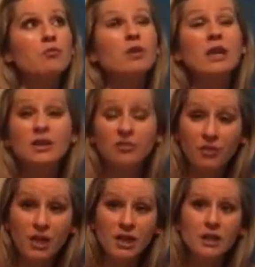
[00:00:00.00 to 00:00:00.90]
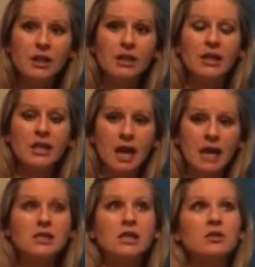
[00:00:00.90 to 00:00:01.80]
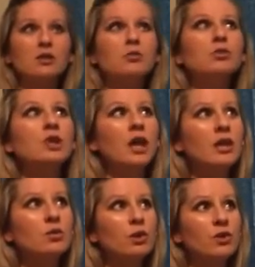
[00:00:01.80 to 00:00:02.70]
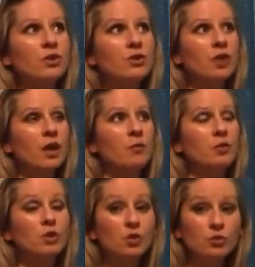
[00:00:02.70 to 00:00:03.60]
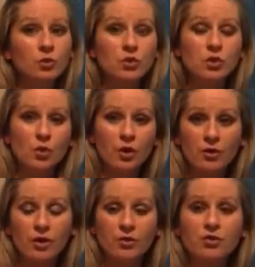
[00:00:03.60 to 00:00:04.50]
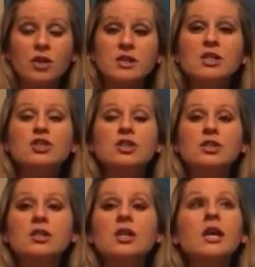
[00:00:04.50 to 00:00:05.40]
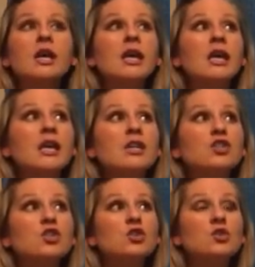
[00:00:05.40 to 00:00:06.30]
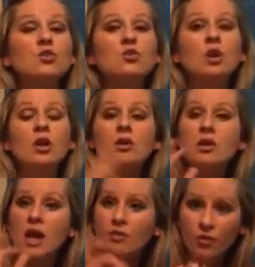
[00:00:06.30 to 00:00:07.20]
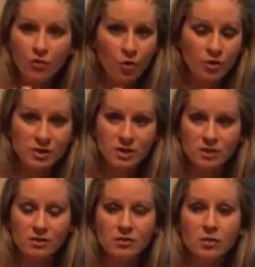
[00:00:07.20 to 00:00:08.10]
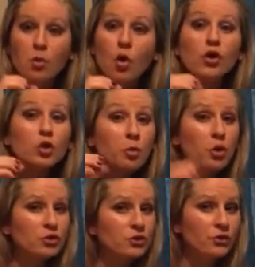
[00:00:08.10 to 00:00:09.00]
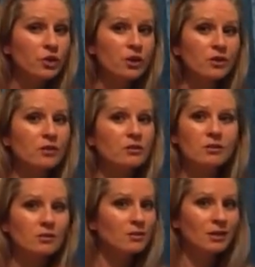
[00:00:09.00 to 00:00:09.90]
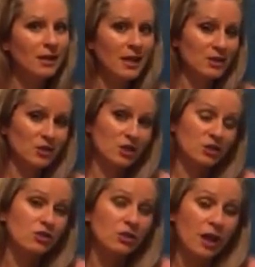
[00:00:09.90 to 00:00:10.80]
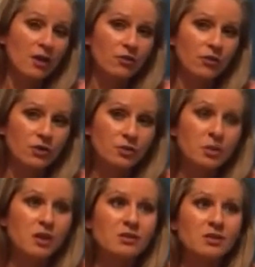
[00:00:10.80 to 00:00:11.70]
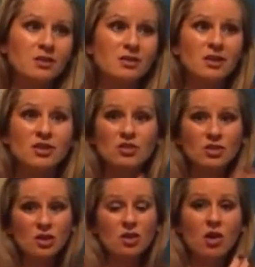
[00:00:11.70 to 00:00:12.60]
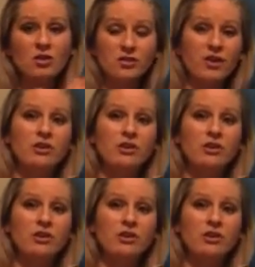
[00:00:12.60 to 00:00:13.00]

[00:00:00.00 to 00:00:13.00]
really feel and connect and communicate with your loved ones who have transitioned, is to never force it. The more you push for it, the less chance you're going to have for it, because it's just the laws of